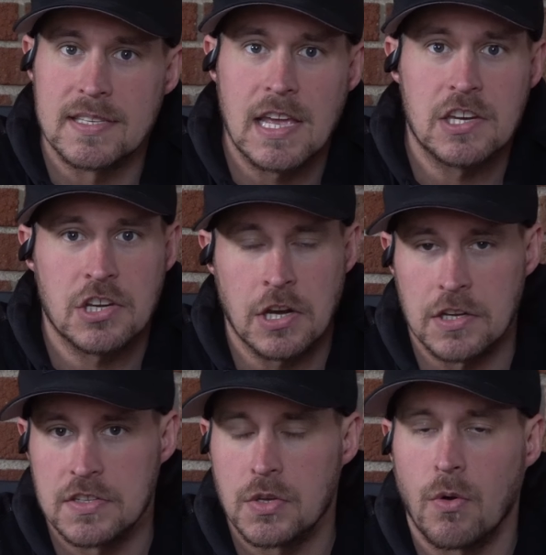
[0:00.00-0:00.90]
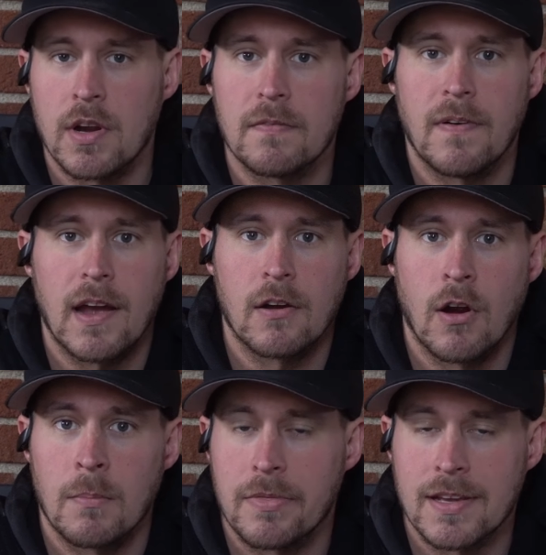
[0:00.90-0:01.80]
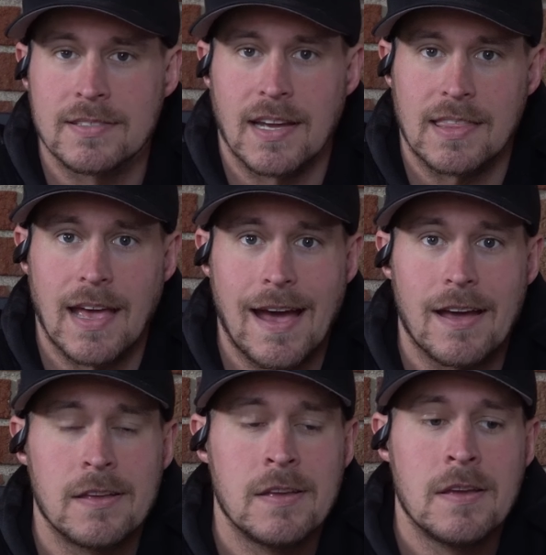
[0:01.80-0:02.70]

staging and storing a firearm, things like that.